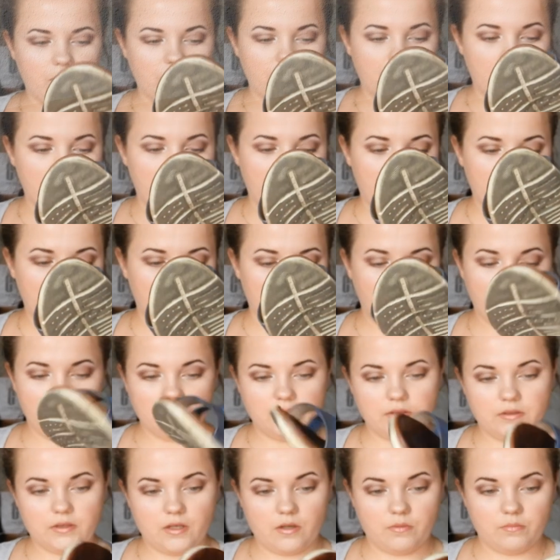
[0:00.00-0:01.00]
bought in Latvia
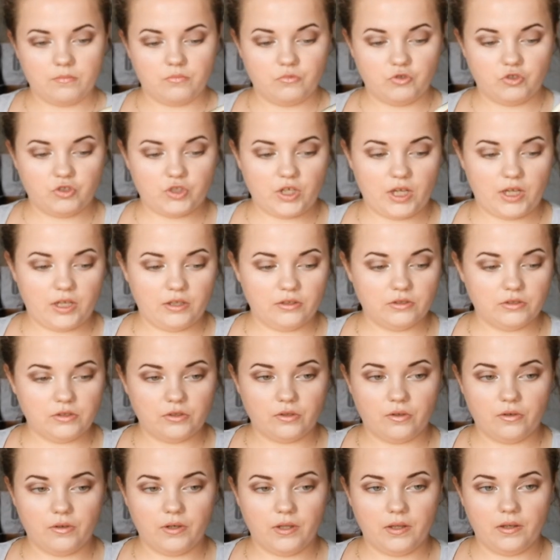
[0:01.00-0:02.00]
in some chain
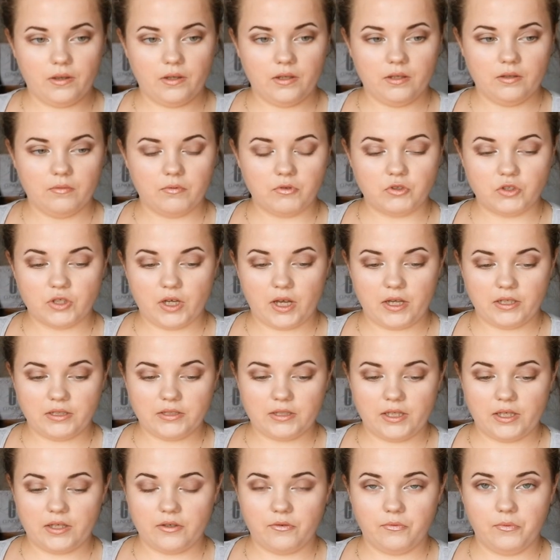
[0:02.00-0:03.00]
store, I think, which
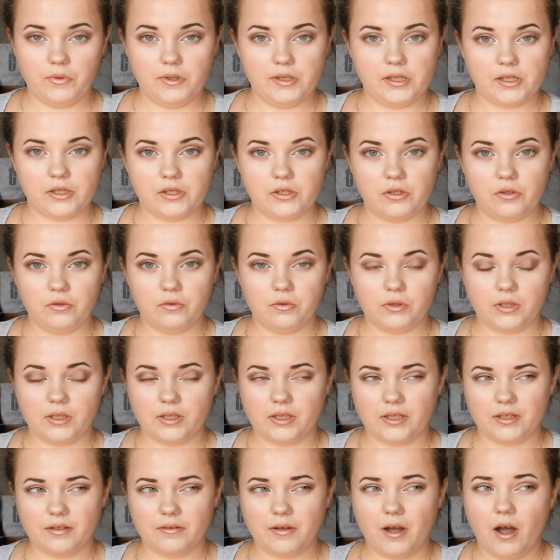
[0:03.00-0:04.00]
has like really cute
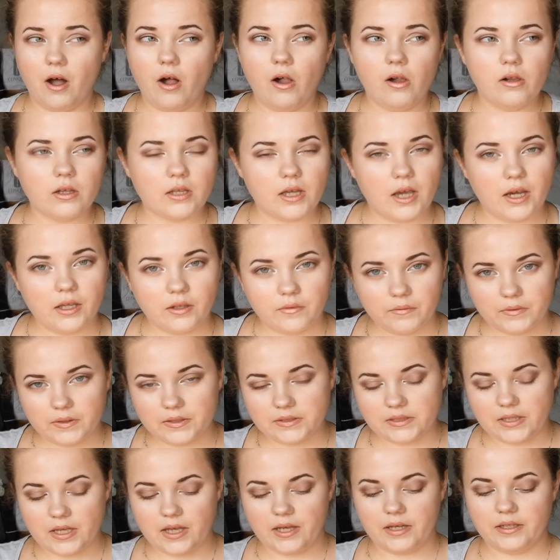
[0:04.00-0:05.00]
and all kind of
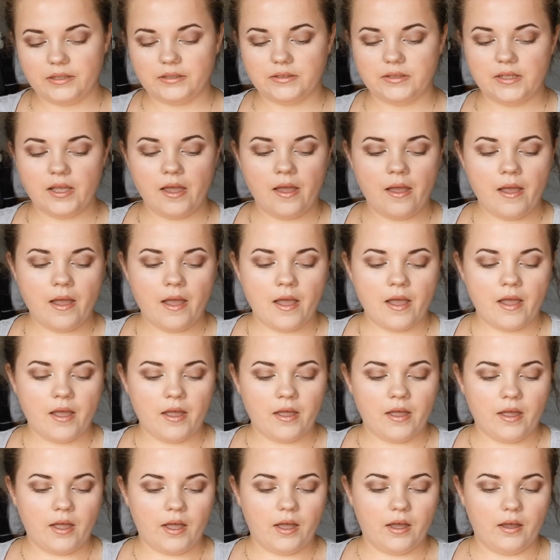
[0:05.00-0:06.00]
designs.
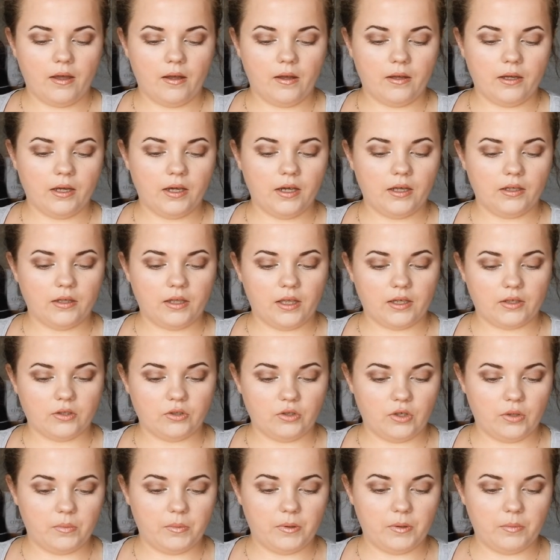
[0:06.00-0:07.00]
Uh, and like
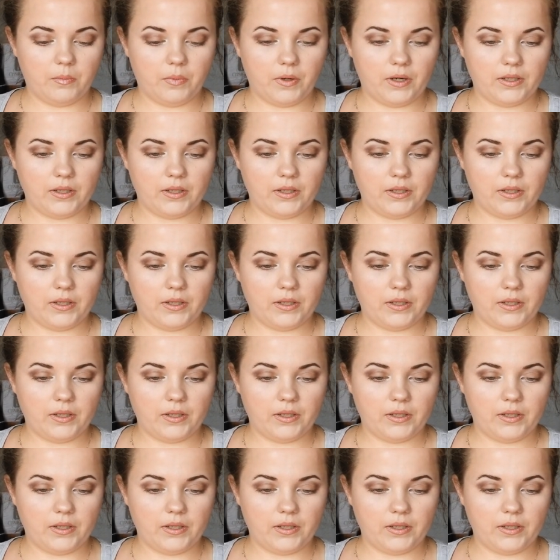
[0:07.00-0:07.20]
normal